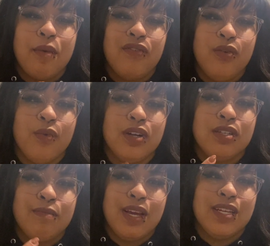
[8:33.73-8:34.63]
If you want
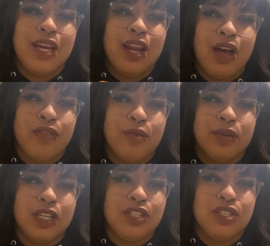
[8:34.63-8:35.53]
to maintain healthy
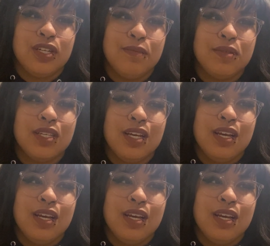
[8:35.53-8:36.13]
relationships,